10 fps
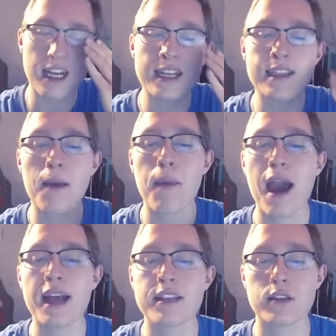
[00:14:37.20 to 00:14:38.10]
is I
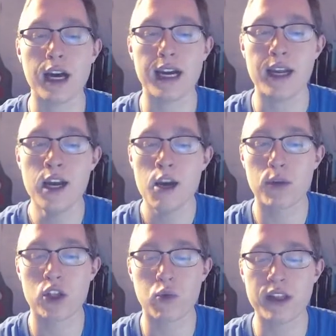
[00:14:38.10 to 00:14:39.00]
pass led
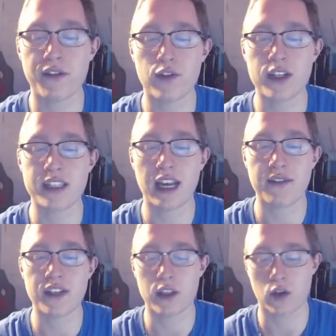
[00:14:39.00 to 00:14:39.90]
between the free
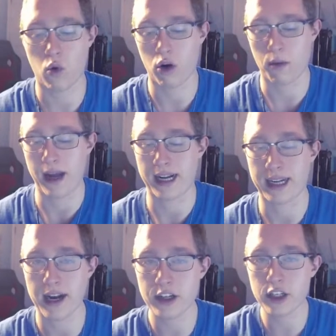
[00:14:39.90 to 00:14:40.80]
safety and the cornerback. Now,
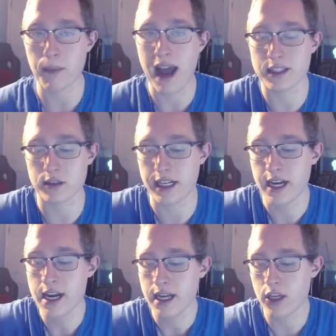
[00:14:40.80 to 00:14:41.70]
how you're going to pass
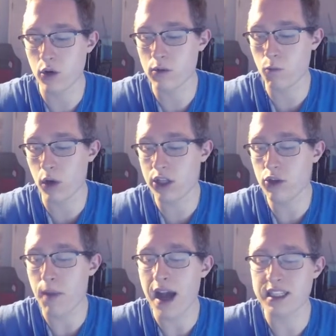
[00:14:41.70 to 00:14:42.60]
lead, when
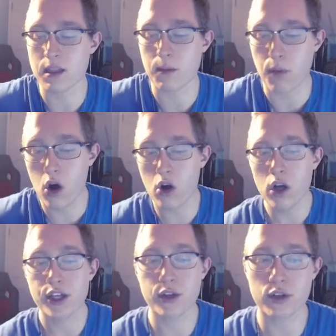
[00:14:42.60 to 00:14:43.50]
you pass the ball,
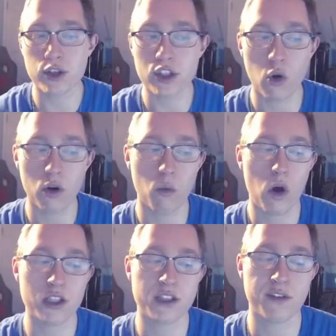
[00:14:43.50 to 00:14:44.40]
you're just going to
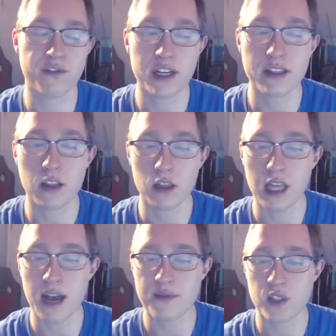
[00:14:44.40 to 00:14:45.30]
want to flick the
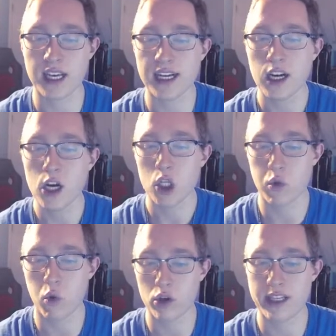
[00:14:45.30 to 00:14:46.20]
left stick
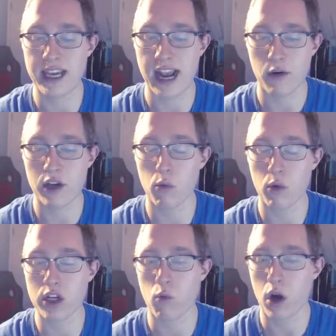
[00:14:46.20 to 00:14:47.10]
towards the area
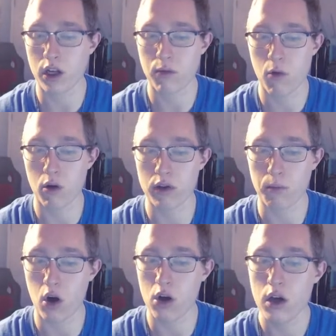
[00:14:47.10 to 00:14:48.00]
where you want to throw the
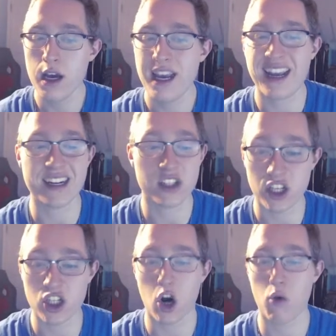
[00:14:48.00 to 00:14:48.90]
ball, and it's
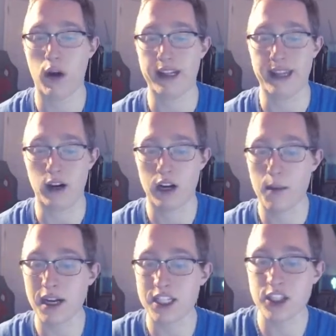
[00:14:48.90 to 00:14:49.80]
going to go right there. And
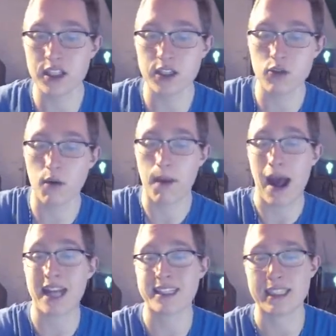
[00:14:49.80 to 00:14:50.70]
I'm actually going to do a
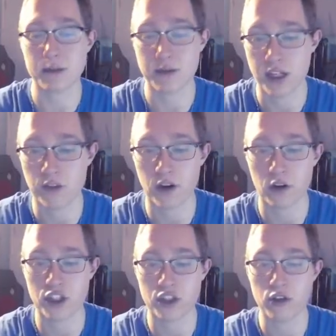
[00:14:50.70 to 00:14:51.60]
passing tips video
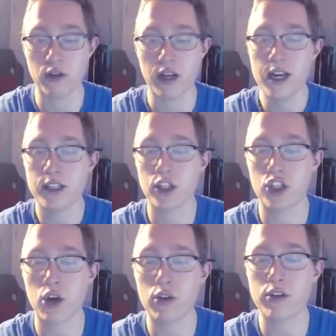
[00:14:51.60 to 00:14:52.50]
very soon to
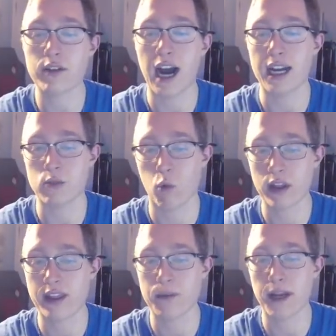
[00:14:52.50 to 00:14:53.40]
show you guys
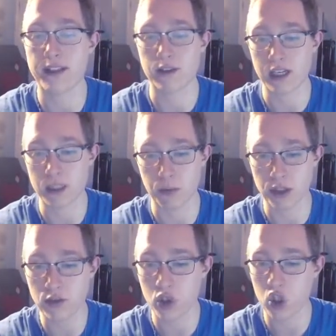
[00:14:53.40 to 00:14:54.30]
what this basically is.
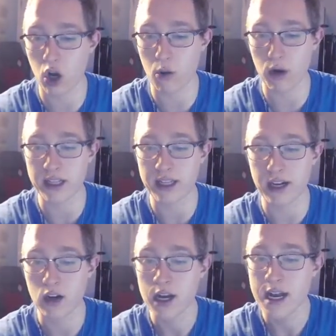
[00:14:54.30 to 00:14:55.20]
But you saw right
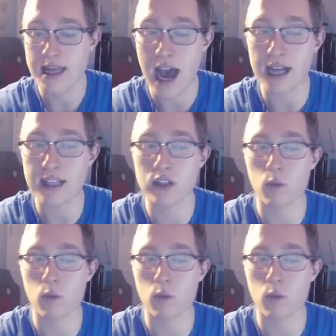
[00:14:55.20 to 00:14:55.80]
there, that is the